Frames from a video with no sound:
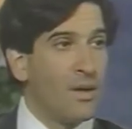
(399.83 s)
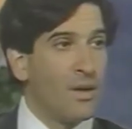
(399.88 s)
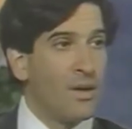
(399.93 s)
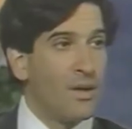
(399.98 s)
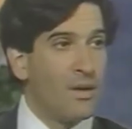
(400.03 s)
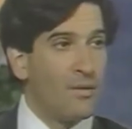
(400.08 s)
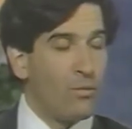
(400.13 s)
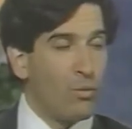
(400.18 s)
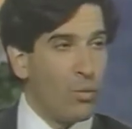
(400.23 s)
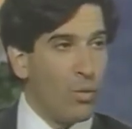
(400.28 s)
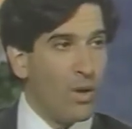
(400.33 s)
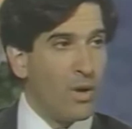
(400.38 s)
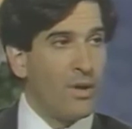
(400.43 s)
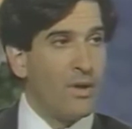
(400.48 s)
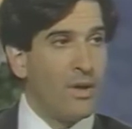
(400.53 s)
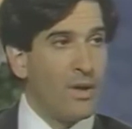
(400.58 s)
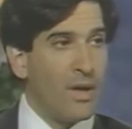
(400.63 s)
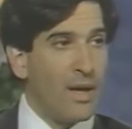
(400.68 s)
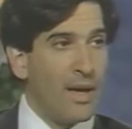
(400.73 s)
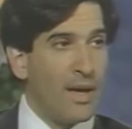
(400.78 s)
If
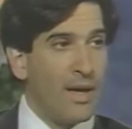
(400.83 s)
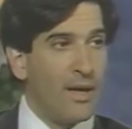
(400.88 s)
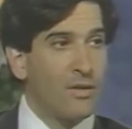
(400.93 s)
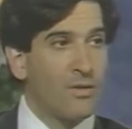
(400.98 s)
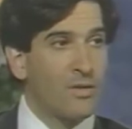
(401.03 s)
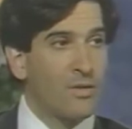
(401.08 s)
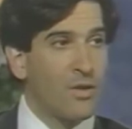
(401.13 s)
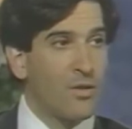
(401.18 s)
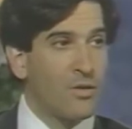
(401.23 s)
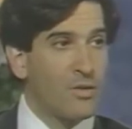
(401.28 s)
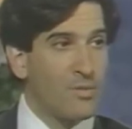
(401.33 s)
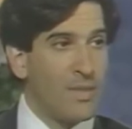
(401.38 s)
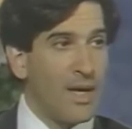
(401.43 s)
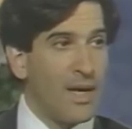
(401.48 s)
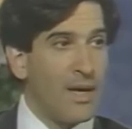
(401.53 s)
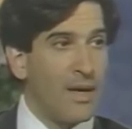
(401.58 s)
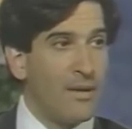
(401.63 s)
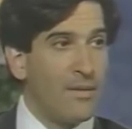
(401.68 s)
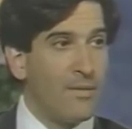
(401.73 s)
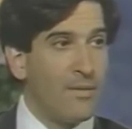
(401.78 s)
one house goes
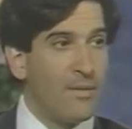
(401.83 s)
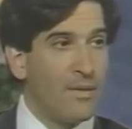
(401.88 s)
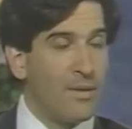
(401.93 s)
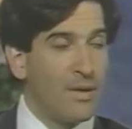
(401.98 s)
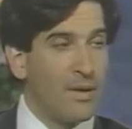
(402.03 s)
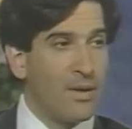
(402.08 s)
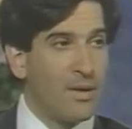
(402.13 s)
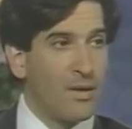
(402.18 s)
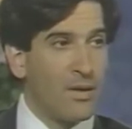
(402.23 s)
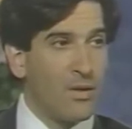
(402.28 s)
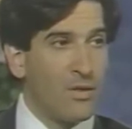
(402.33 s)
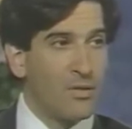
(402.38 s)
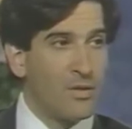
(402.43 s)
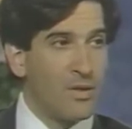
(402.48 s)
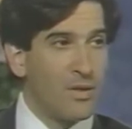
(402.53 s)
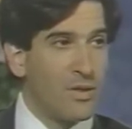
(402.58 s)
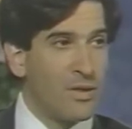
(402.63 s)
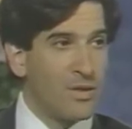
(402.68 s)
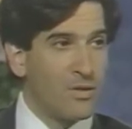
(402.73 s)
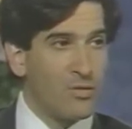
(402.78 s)
bad, goes
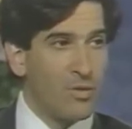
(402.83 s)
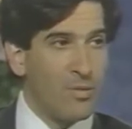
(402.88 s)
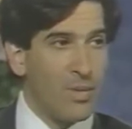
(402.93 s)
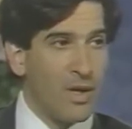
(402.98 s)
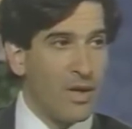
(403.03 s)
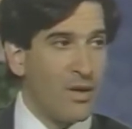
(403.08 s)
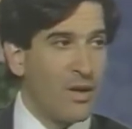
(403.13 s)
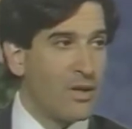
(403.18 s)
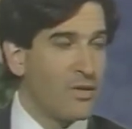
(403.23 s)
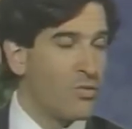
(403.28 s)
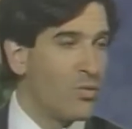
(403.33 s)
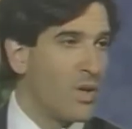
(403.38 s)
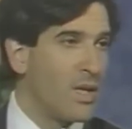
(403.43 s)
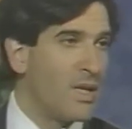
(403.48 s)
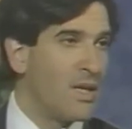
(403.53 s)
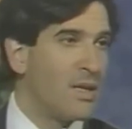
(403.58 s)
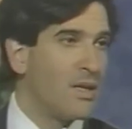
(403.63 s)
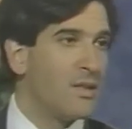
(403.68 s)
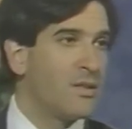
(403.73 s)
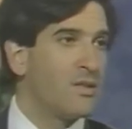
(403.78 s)
into disrepair, has
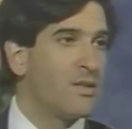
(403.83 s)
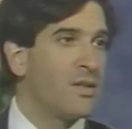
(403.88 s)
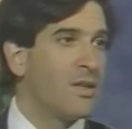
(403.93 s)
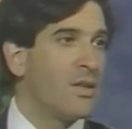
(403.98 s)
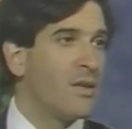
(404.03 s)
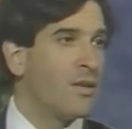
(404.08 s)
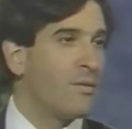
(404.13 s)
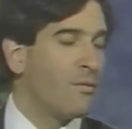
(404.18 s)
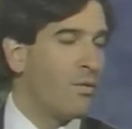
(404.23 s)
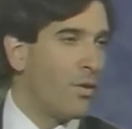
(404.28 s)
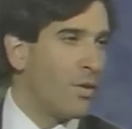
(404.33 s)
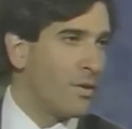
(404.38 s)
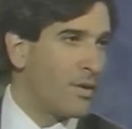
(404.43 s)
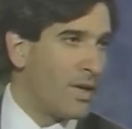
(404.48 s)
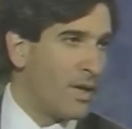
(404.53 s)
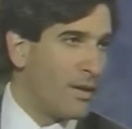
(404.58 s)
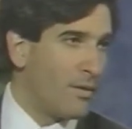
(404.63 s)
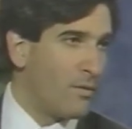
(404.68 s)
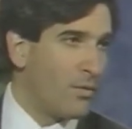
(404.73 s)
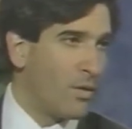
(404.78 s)
weeds,
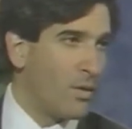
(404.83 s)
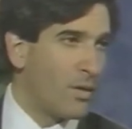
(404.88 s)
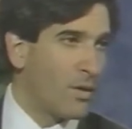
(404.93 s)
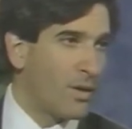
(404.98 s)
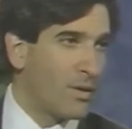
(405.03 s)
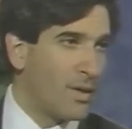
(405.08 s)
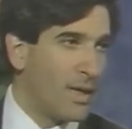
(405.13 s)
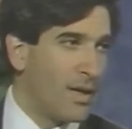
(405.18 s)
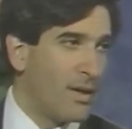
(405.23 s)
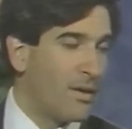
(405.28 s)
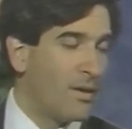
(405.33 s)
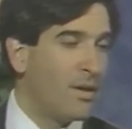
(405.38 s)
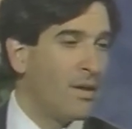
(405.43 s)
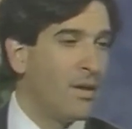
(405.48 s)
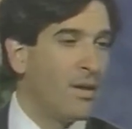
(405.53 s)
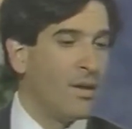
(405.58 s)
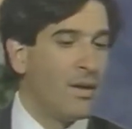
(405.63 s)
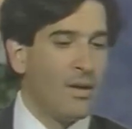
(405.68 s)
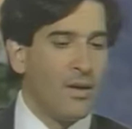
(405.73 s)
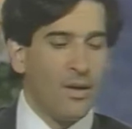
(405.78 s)
falling down,
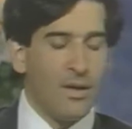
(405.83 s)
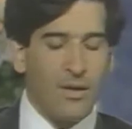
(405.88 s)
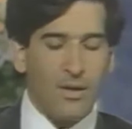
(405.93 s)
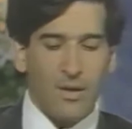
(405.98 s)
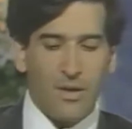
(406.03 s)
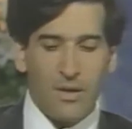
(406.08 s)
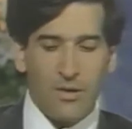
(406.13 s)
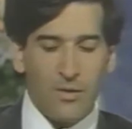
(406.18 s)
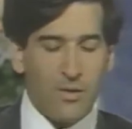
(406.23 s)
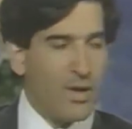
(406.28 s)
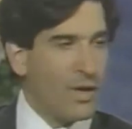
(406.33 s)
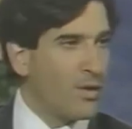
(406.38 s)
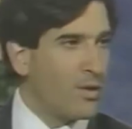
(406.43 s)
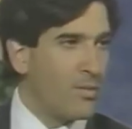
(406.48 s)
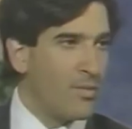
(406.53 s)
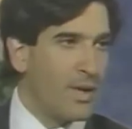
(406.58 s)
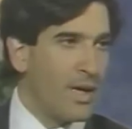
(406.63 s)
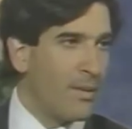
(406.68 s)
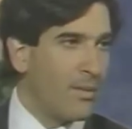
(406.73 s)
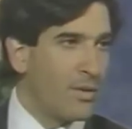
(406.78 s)
you're not going to
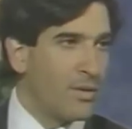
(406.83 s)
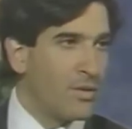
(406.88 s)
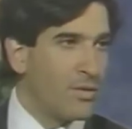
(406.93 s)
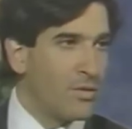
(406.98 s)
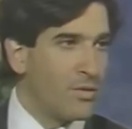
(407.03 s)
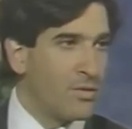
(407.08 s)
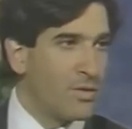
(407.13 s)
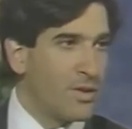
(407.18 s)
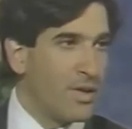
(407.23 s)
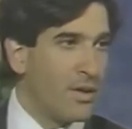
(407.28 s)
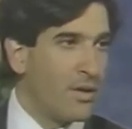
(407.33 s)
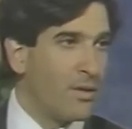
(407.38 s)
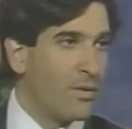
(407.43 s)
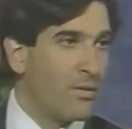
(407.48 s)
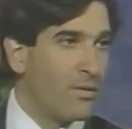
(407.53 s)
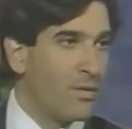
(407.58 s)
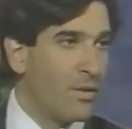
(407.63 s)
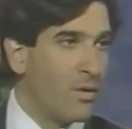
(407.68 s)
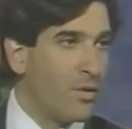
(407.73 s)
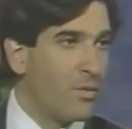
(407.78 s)
be able to sell
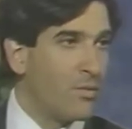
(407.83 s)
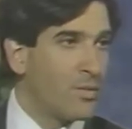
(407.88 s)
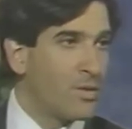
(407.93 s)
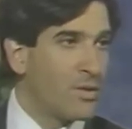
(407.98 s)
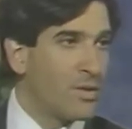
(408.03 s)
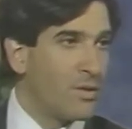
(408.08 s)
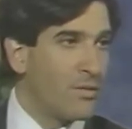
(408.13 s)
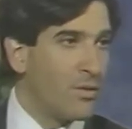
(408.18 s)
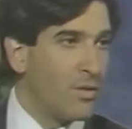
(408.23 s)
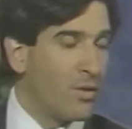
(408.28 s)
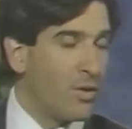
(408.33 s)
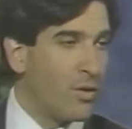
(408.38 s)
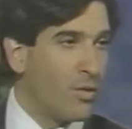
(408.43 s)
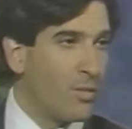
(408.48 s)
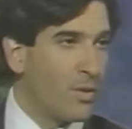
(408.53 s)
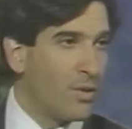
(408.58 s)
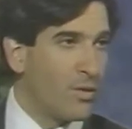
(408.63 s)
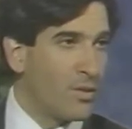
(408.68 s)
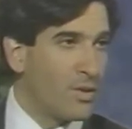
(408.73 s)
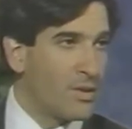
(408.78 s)
homes if you're a
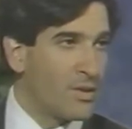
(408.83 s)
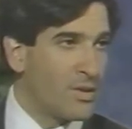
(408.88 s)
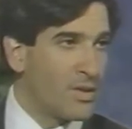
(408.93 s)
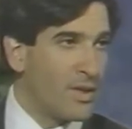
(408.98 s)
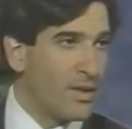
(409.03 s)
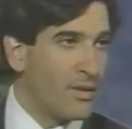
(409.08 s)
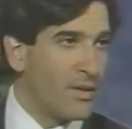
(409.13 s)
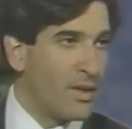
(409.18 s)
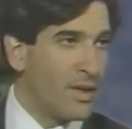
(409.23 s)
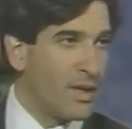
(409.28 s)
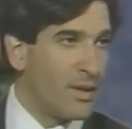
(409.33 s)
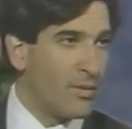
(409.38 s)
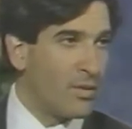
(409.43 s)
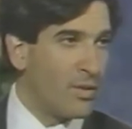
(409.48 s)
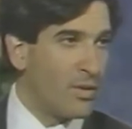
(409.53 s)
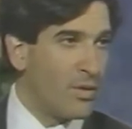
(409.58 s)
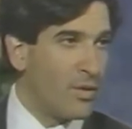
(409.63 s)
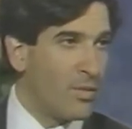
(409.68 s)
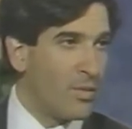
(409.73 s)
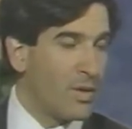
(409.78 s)
homeowner who wants to sell in that neighborhood.
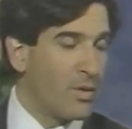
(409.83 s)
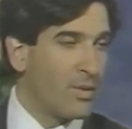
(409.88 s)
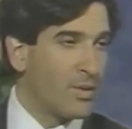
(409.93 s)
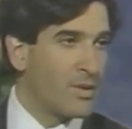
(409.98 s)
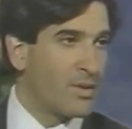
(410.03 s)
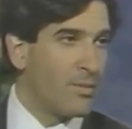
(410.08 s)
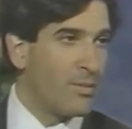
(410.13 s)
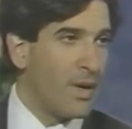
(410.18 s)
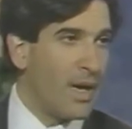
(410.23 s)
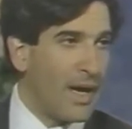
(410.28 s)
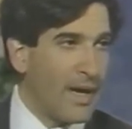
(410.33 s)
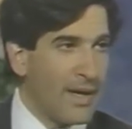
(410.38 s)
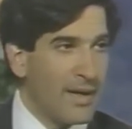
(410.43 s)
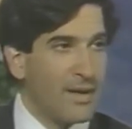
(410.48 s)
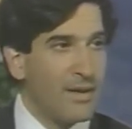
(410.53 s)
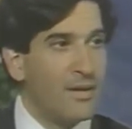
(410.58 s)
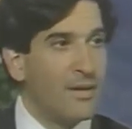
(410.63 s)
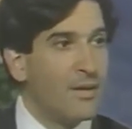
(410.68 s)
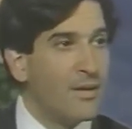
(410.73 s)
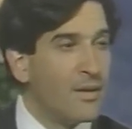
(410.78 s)
Nobody wants to buy
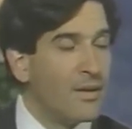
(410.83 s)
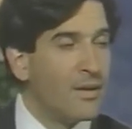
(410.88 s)
in.